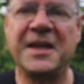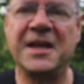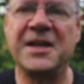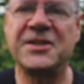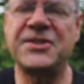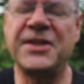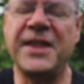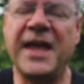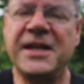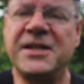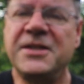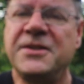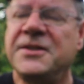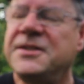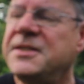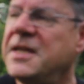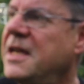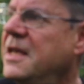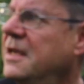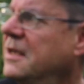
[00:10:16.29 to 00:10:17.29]
It's the end of the
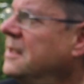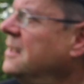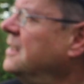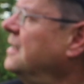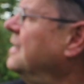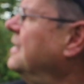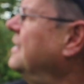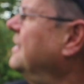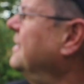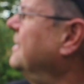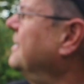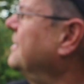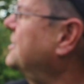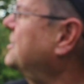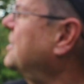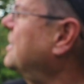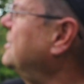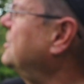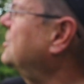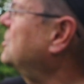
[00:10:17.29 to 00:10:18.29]
day, the
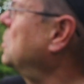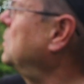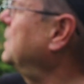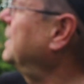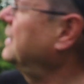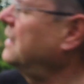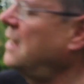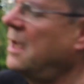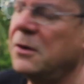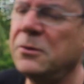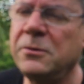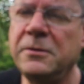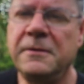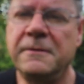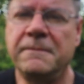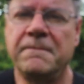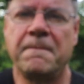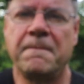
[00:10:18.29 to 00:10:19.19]
sun is going down,